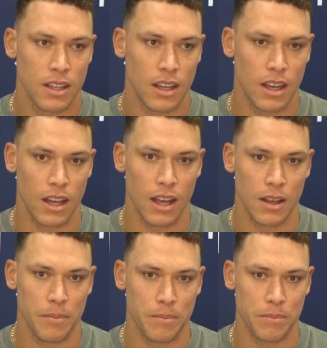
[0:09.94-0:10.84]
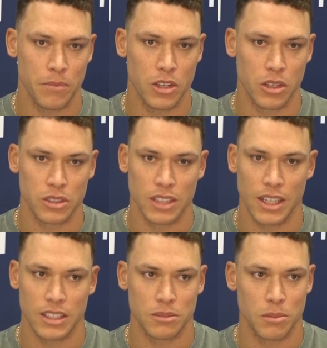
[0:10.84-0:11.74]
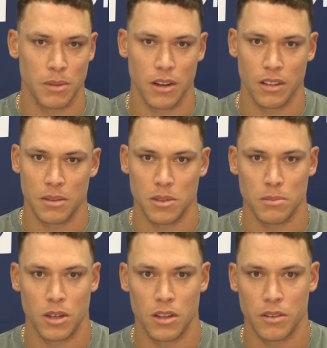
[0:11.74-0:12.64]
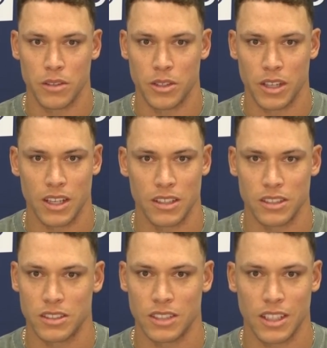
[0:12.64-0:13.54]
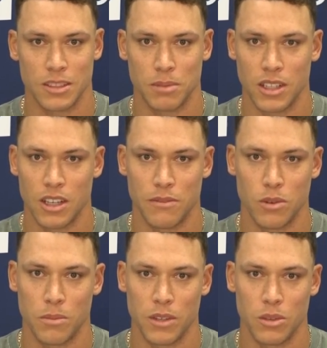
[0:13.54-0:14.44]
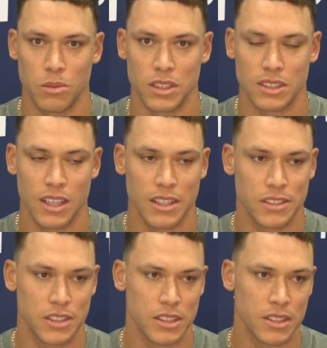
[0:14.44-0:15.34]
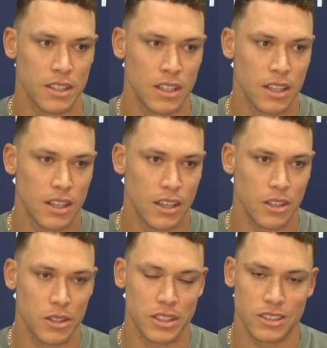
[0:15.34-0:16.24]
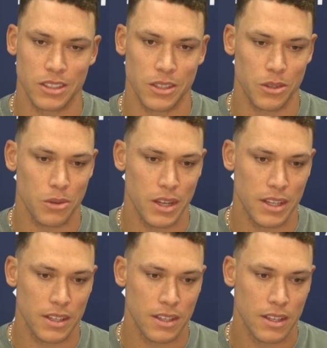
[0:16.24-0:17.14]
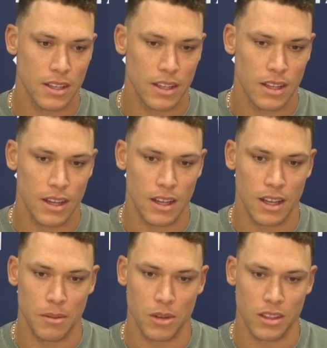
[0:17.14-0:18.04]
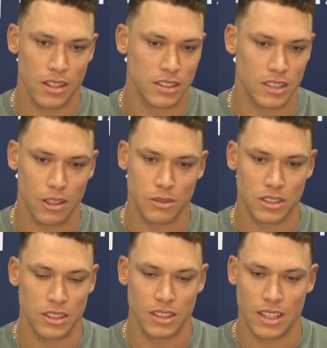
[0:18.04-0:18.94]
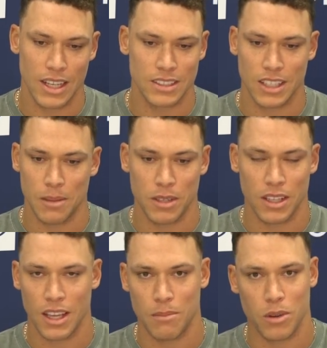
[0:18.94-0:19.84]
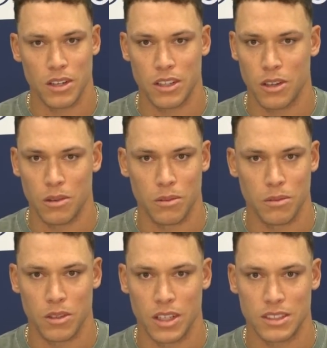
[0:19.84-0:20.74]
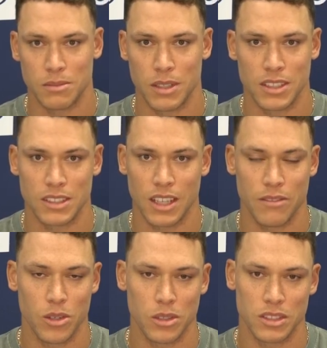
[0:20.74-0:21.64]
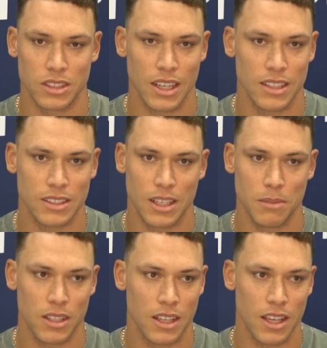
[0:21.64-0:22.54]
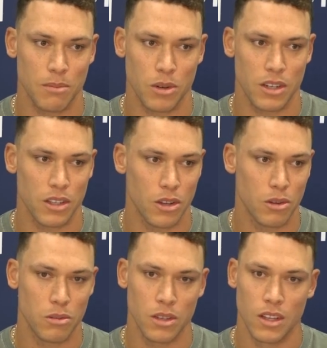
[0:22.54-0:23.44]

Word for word: Uh, you know, Stanton's been barreling up the ball. You know, kind of looks just like his playoff form that he was last year. You know, he's looking great. Um, you know, I think just offensively, the guys came into camp ready to go. You know, that's the biggest thing I've noticed is guys came into camp ready to go.